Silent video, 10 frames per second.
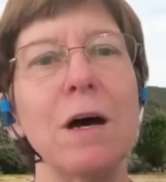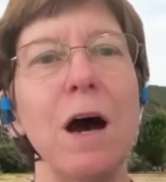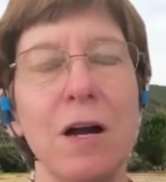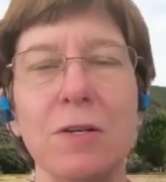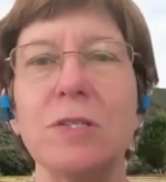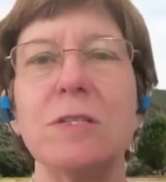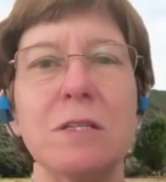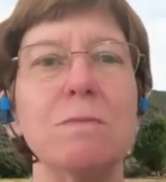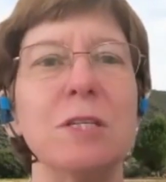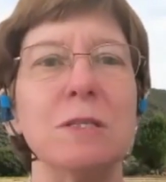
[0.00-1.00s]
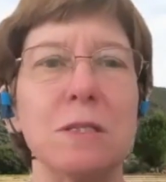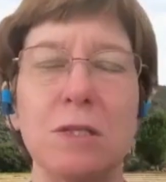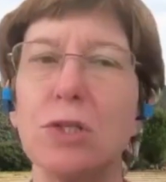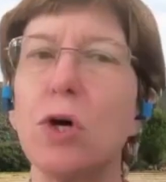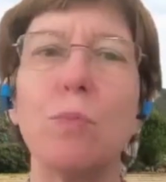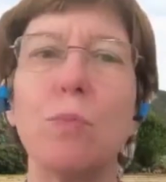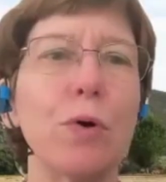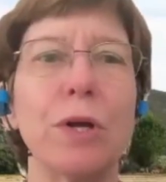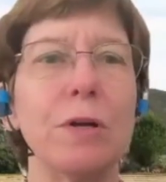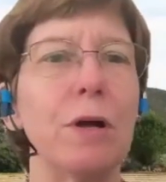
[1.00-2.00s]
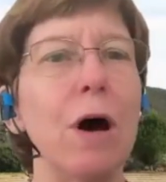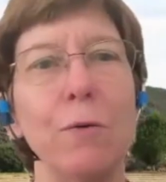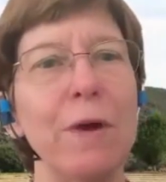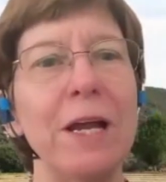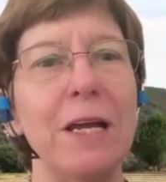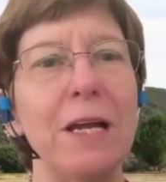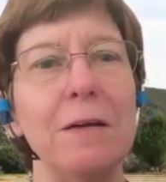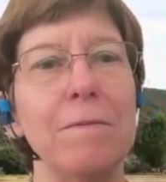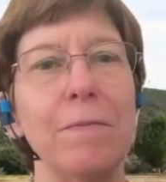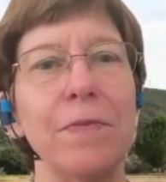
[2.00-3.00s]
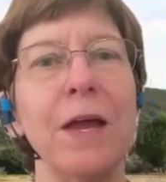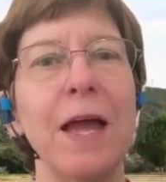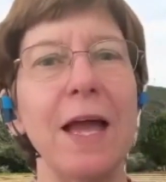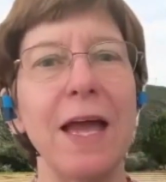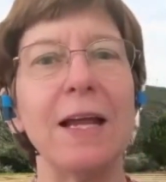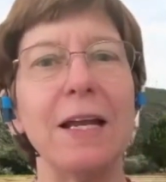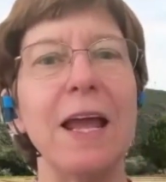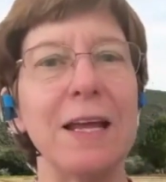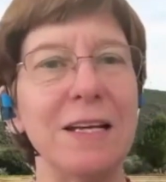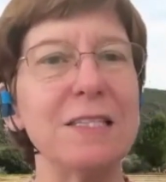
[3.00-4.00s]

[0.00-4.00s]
Our system is so broken already, and it's